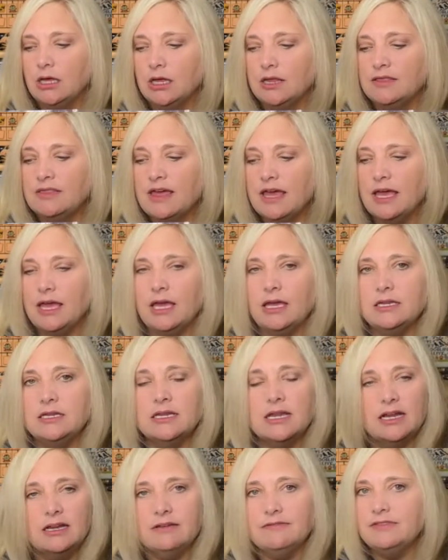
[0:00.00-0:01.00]
They,
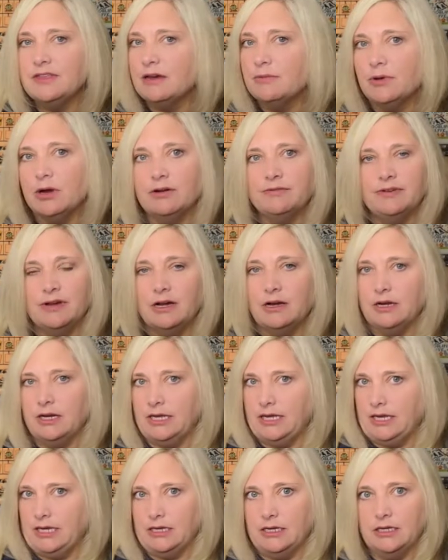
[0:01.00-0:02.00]
none of them are
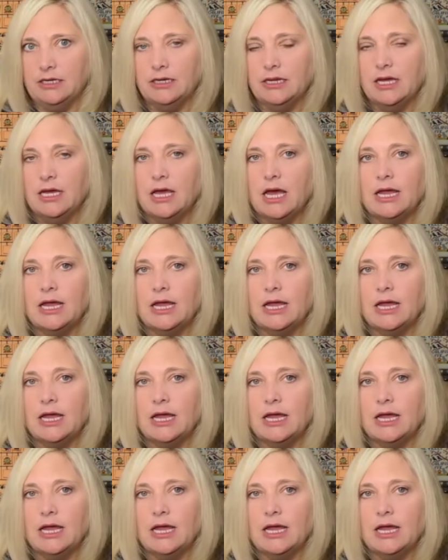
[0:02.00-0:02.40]
variegated